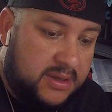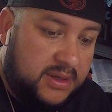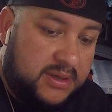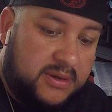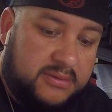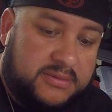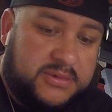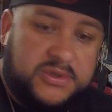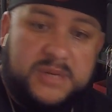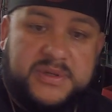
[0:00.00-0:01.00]
You know, they're
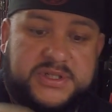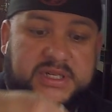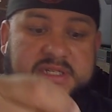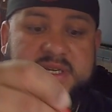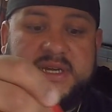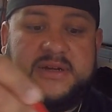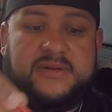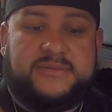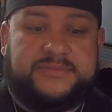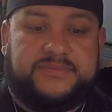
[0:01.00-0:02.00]
dropping jigs
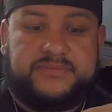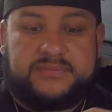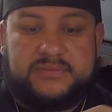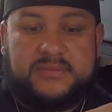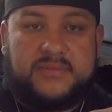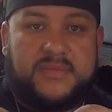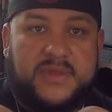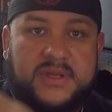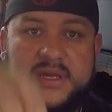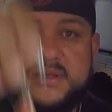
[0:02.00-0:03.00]
down,
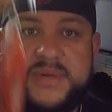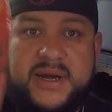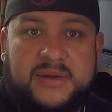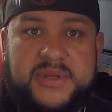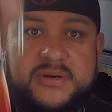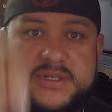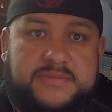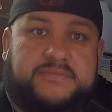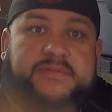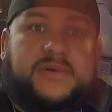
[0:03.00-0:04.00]
hit the bottom, and they're
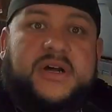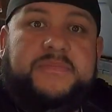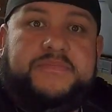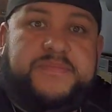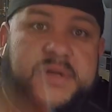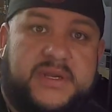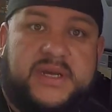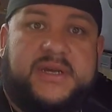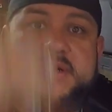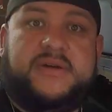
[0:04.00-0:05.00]
just up and
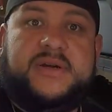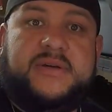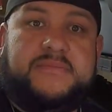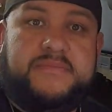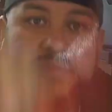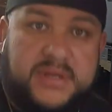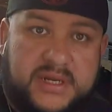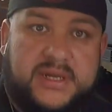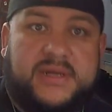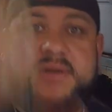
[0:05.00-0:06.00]
down, up and
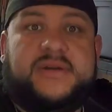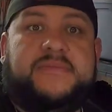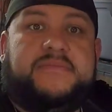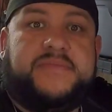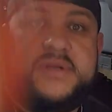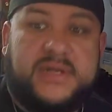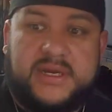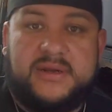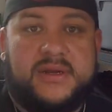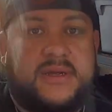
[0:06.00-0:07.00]
down, up and
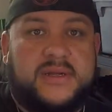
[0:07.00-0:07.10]
down.